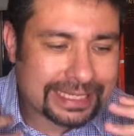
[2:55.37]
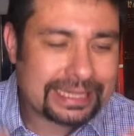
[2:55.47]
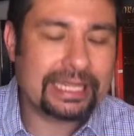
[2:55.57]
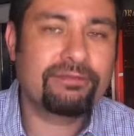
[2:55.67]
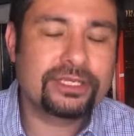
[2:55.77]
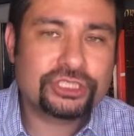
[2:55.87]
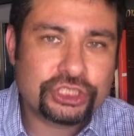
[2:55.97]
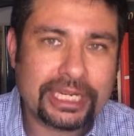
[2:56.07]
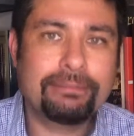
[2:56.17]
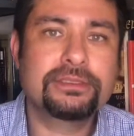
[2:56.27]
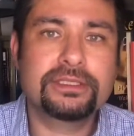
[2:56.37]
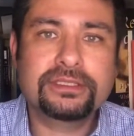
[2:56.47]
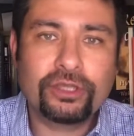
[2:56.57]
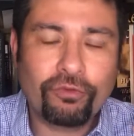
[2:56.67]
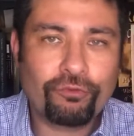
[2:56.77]
11
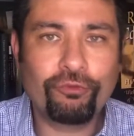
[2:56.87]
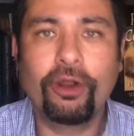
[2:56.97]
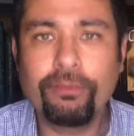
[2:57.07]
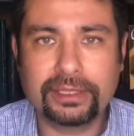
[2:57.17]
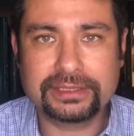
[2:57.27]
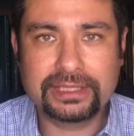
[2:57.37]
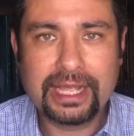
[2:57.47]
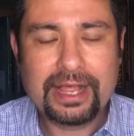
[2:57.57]
chapters of Romans